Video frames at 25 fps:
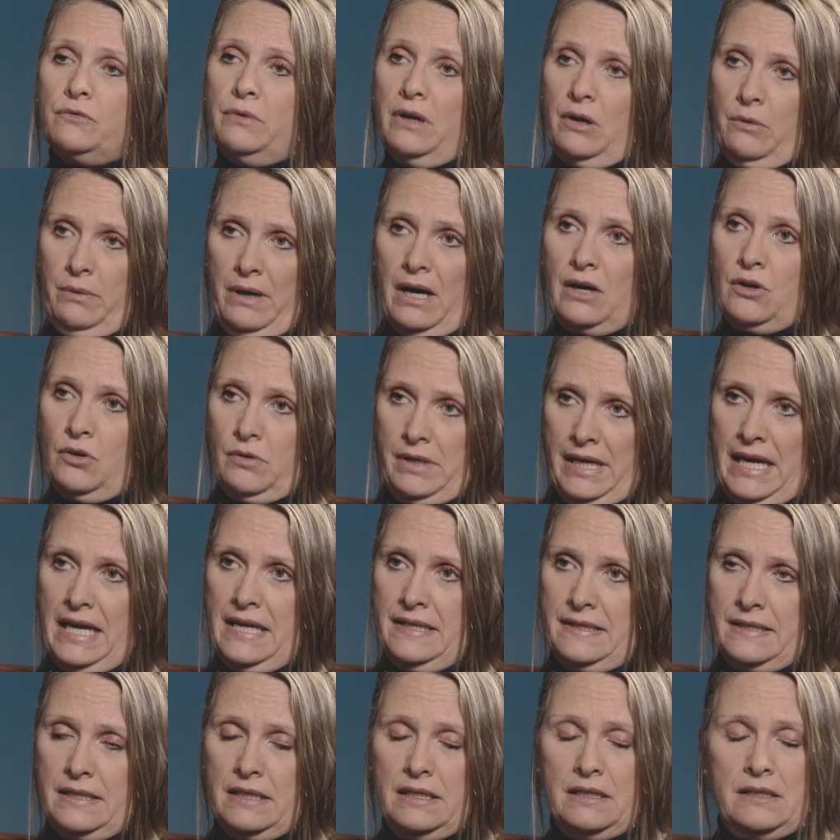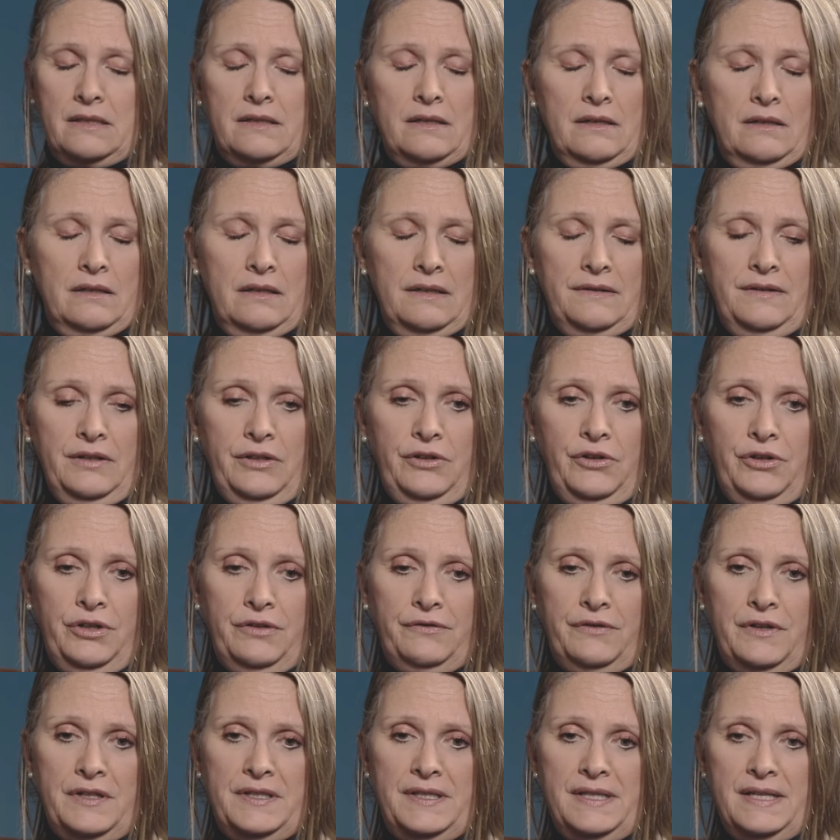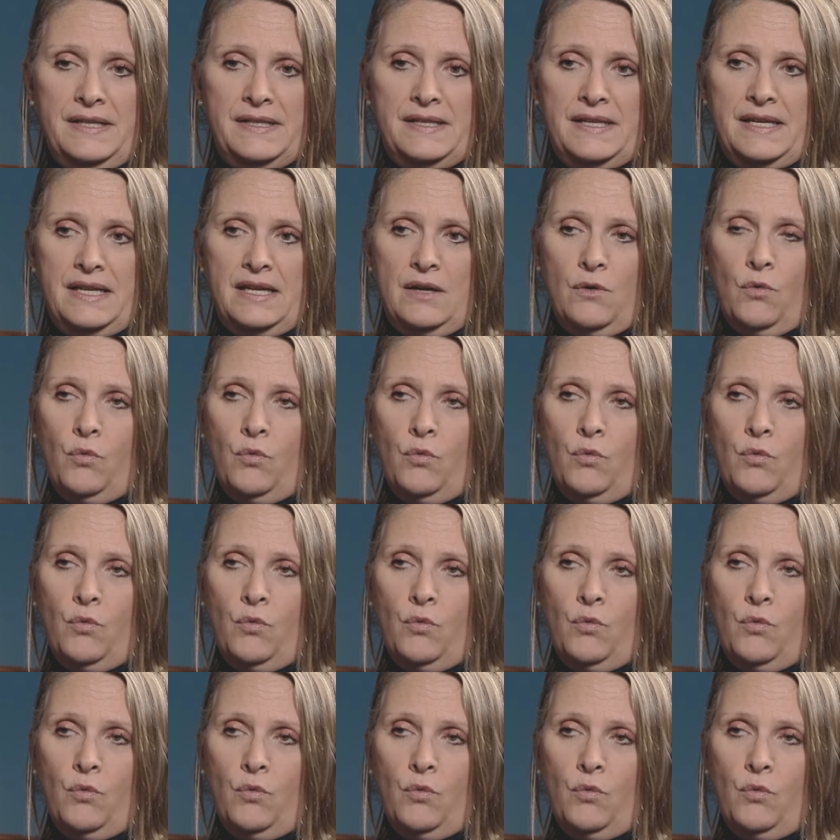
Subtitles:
where we are located, the university,